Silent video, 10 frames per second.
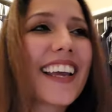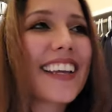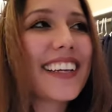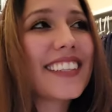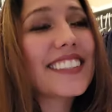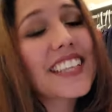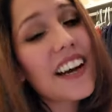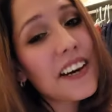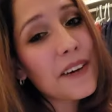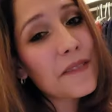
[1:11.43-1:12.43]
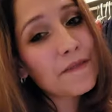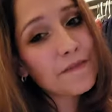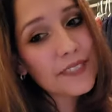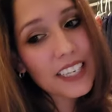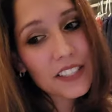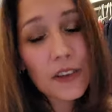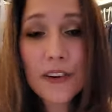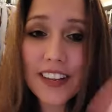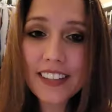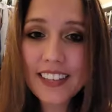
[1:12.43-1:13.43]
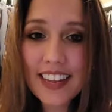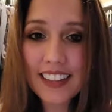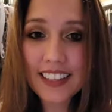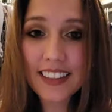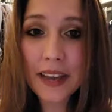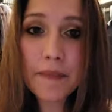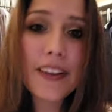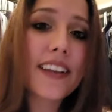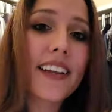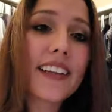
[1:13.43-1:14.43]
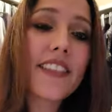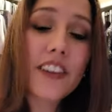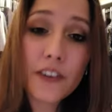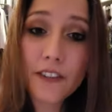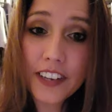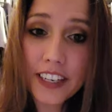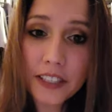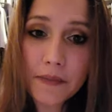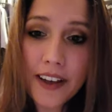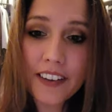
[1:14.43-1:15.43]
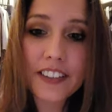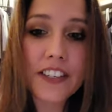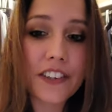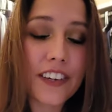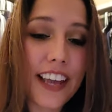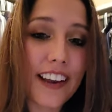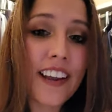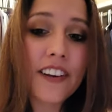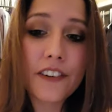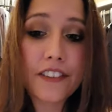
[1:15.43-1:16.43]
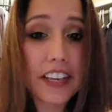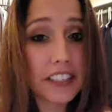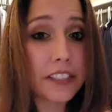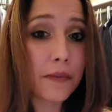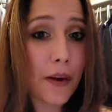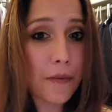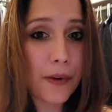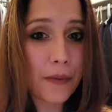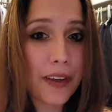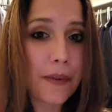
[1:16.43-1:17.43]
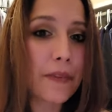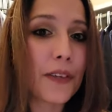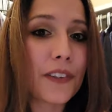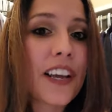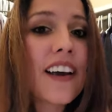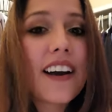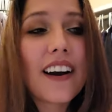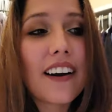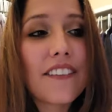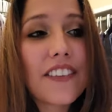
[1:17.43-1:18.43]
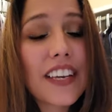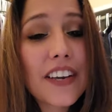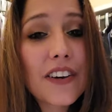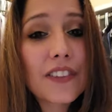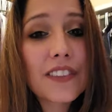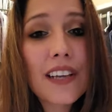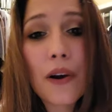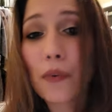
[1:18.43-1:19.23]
And um, so go ahead and hit the like button, the notification bell, so you'll get notifications about when we upload uh, videos.